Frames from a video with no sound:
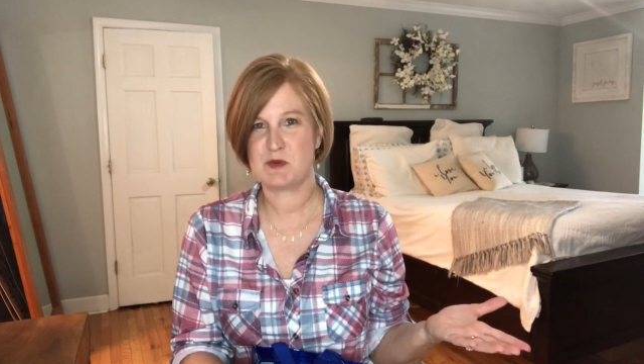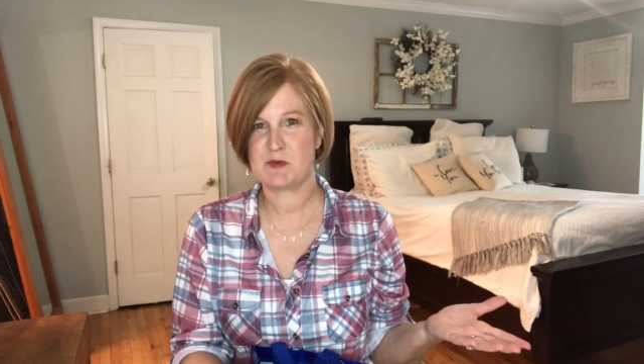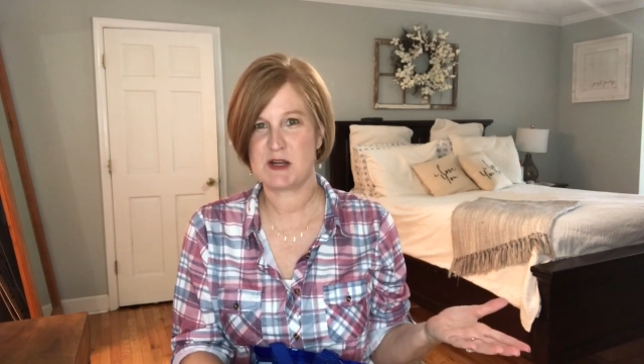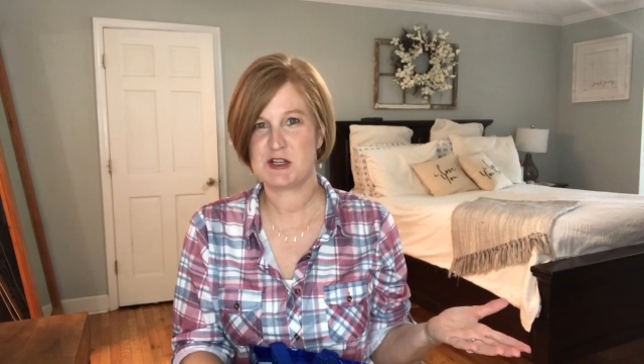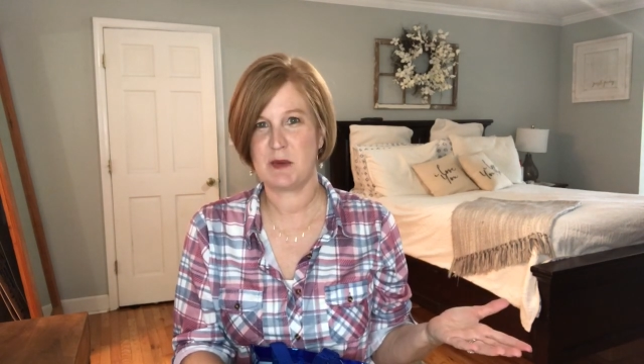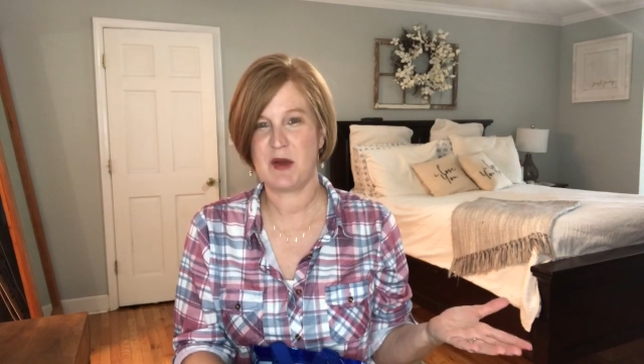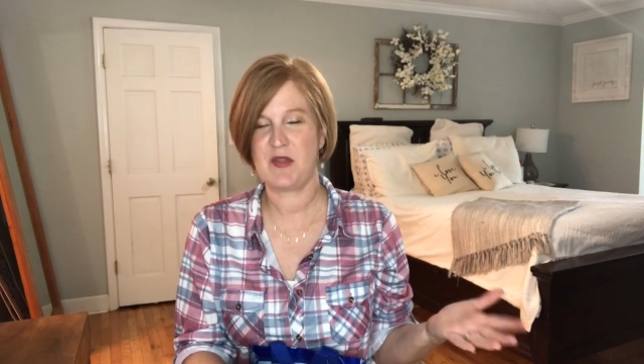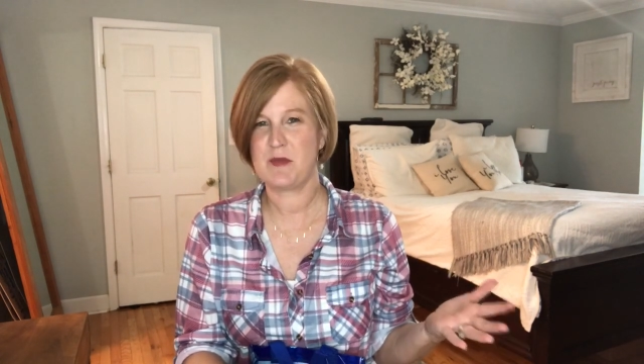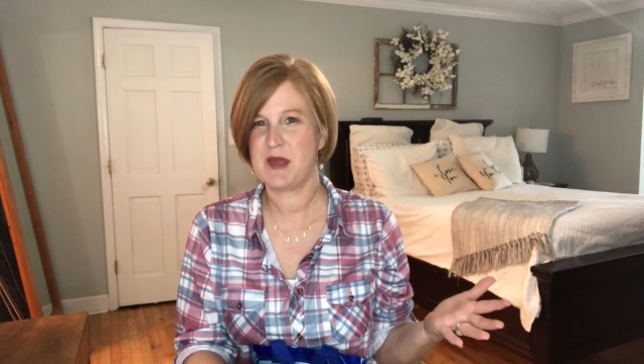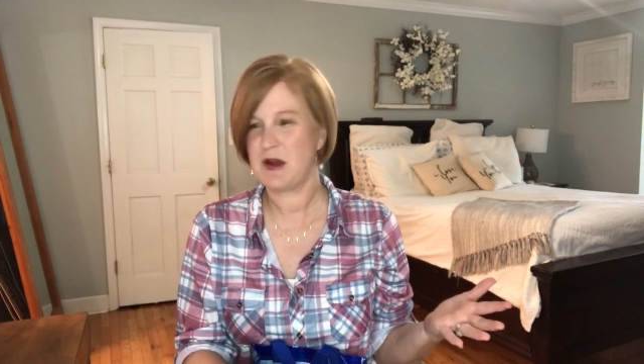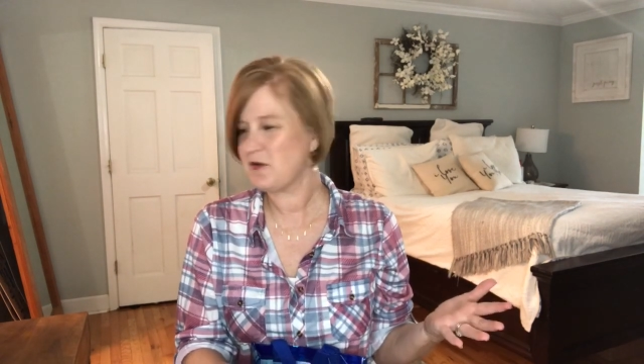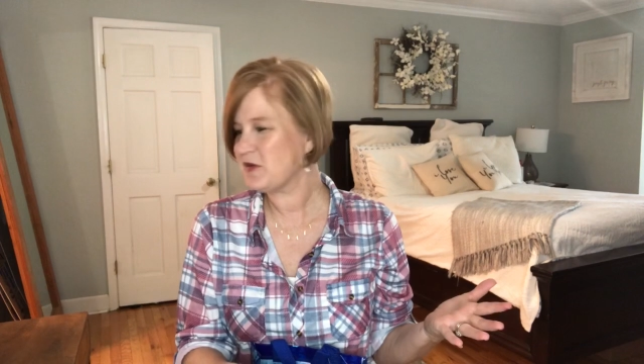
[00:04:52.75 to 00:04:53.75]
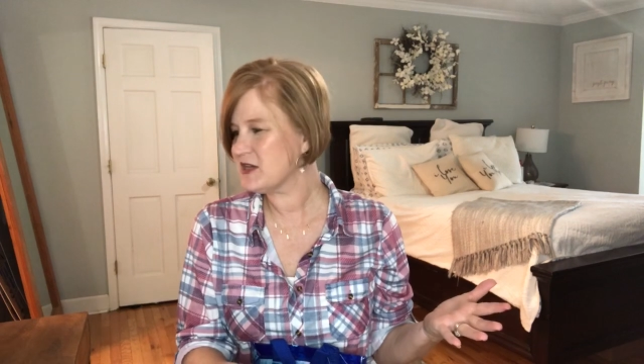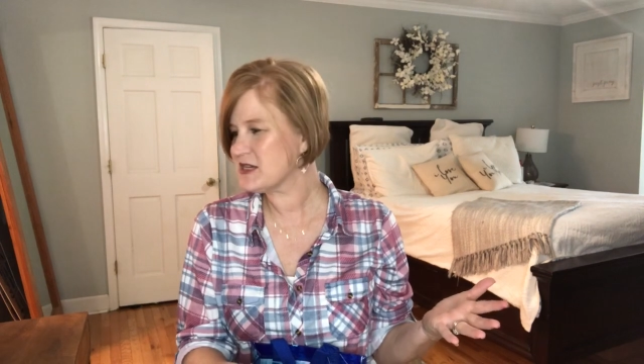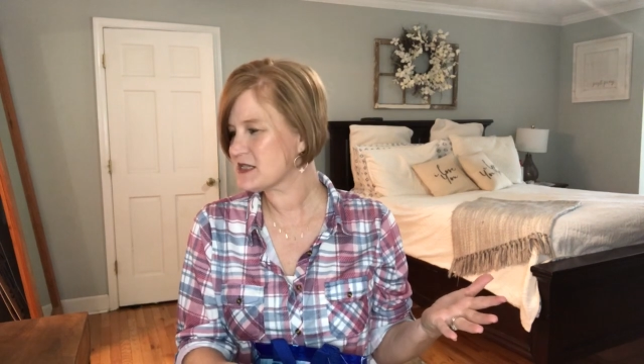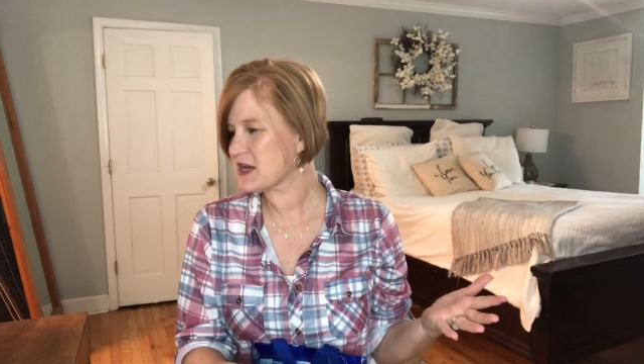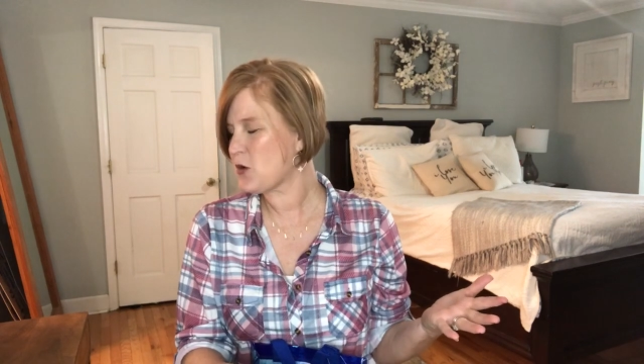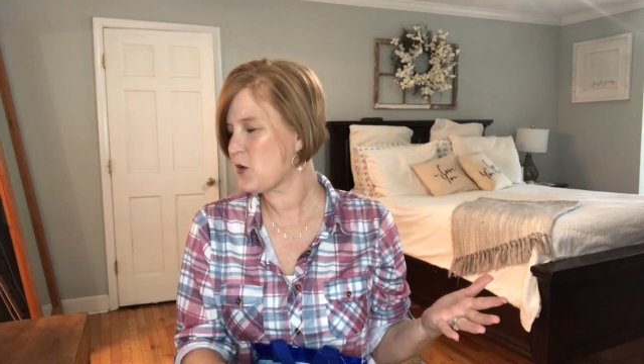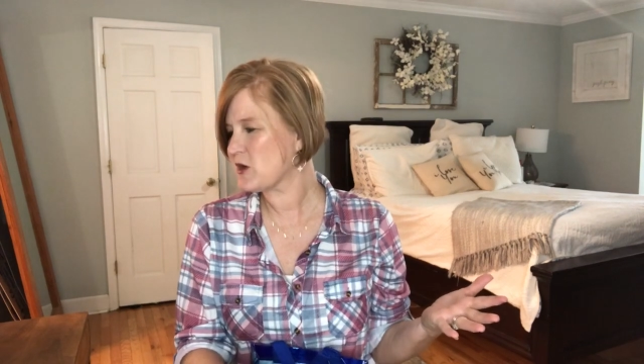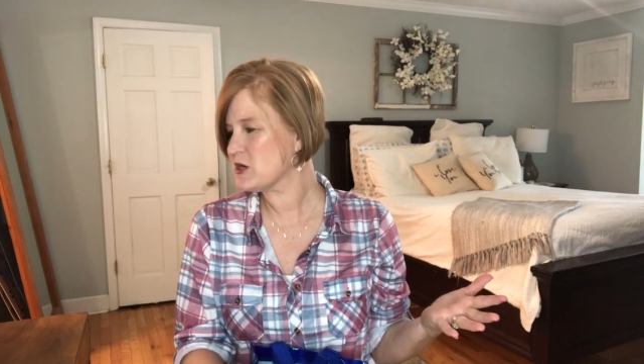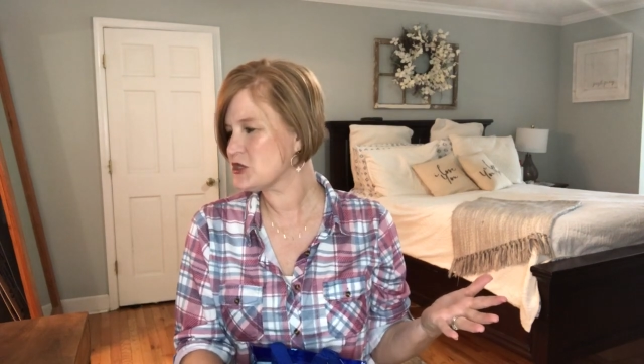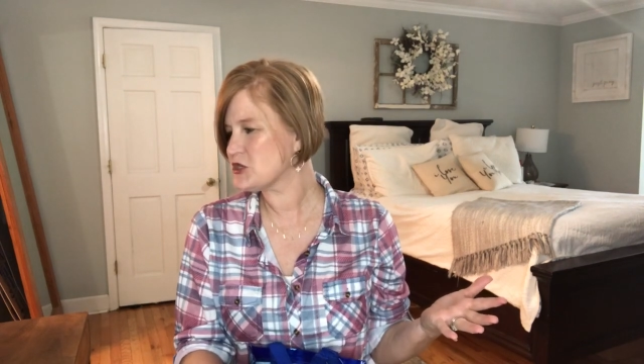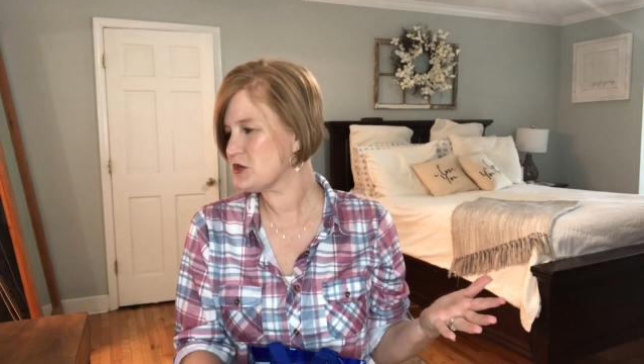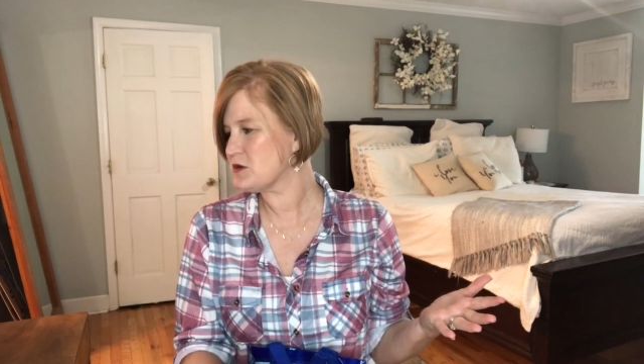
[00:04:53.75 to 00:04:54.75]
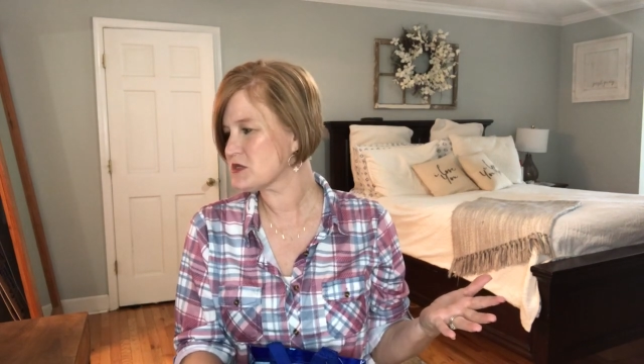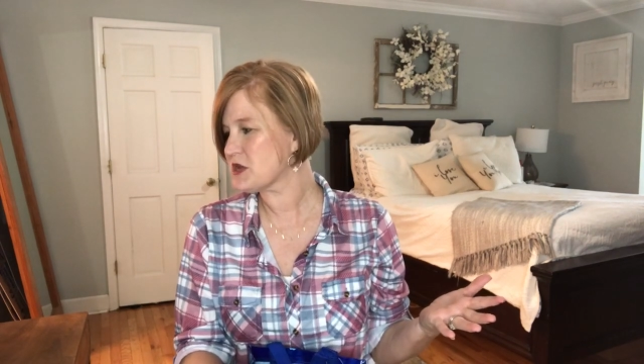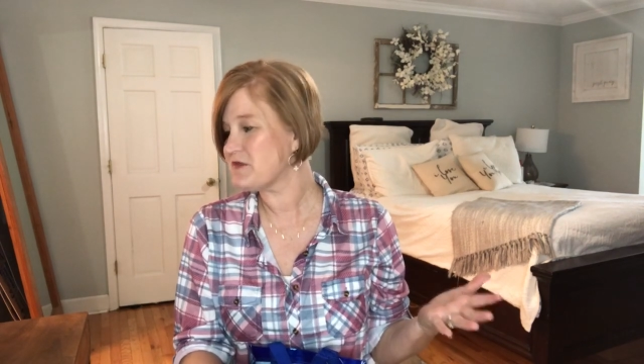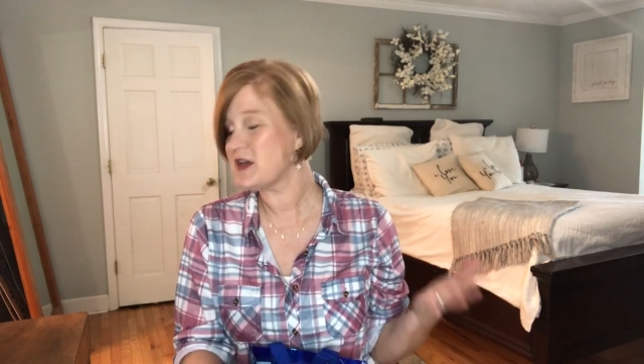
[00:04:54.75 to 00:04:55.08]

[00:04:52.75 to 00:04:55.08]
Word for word: special about them. They don't really taste like orange juice.